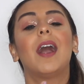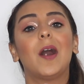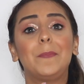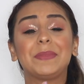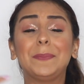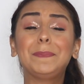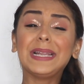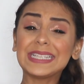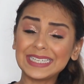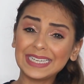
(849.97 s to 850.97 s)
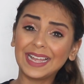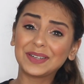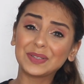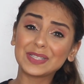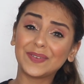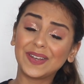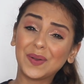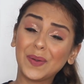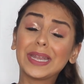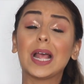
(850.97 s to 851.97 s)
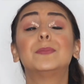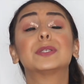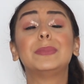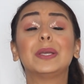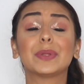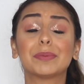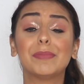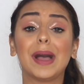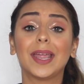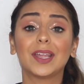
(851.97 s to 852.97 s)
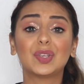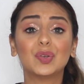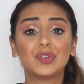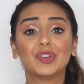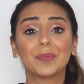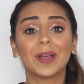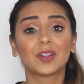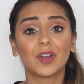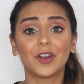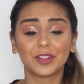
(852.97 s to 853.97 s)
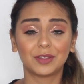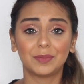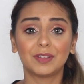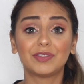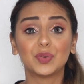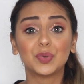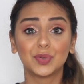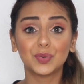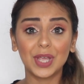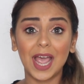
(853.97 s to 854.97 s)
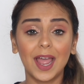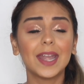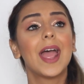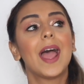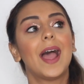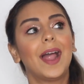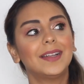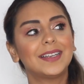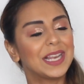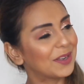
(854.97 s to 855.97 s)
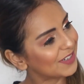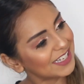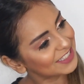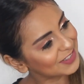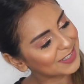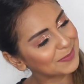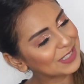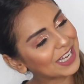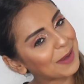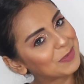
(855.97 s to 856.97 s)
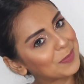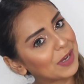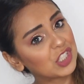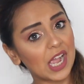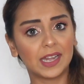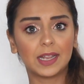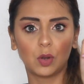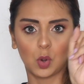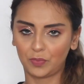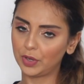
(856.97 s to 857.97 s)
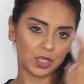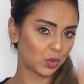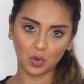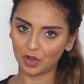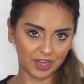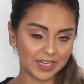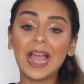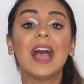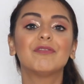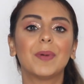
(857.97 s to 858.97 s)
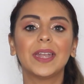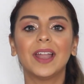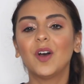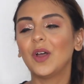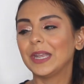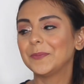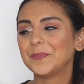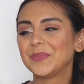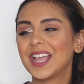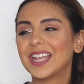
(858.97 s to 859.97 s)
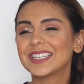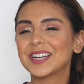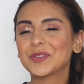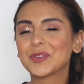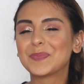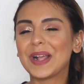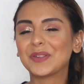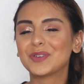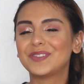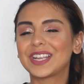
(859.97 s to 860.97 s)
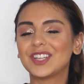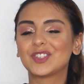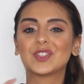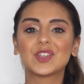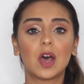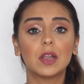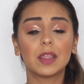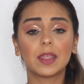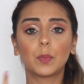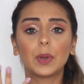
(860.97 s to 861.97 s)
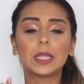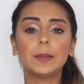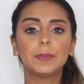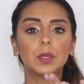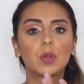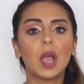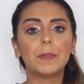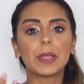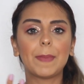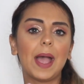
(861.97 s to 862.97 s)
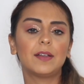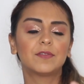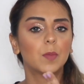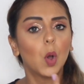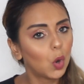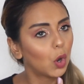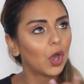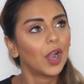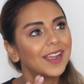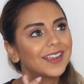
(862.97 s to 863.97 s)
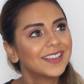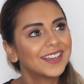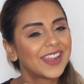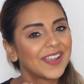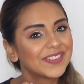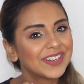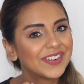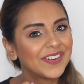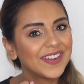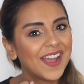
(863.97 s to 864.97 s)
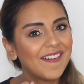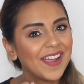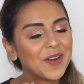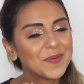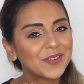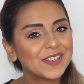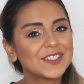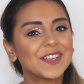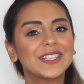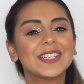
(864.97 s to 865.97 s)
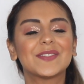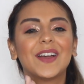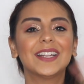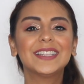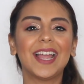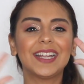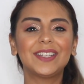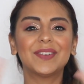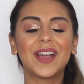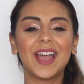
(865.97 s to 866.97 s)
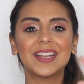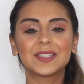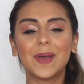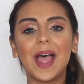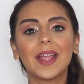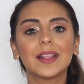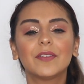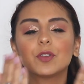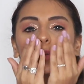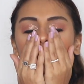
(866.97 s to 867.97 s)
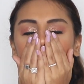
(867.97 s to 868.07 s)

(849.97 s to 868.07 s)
And please hit like on this video. It helps me with my YouTube algorithm if you do that. And tell your friends to subscribe to my channel. Hopefully you already have by now. And turn those bell notifications on. That will keep you coming back for more. Okay, I'm gonna go now. I hope you enjoyed this one. Thank you guys. Bye. Love you.